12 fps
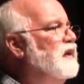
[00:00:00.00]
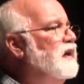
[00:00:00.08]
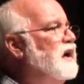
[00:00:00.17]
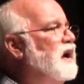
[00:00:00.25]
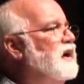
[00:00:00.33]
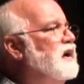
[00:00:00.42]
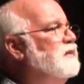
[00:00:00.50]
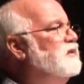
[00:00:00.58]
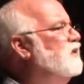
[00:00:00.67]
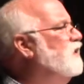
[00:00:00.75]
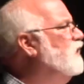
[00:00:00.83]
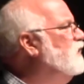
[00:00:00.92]
The guy comes
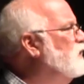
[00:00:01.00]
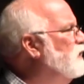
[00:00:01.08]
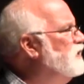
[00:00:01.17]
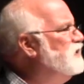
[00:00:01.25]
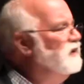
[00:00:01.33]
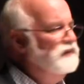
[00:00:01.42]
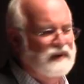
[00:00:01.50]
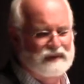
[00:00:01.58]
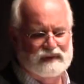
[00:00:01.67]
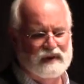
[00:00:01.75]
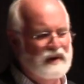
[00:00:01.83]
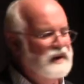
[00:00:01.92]
through the door and she
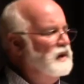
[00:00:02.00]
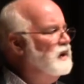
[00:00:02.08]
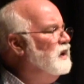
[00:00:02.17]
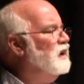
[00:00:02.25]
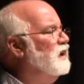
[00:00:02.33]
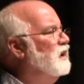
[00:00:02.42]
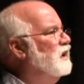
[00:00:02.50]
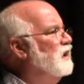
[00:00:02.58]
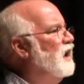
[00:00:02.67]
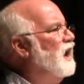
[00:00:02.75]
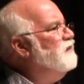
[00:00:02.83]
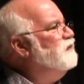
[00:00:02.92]
says,
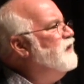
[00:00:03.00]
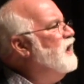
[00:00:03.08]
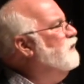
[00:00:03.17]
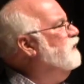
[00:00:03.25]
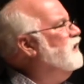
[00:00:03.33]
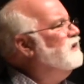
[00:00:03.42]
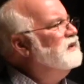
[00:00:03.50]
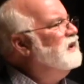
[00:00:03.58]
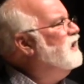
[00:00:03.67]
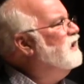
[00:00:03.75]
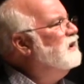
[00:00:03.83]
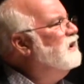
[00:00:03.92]
I found this
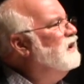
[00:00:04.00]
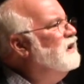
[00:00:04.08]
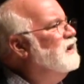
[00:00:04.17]
kid.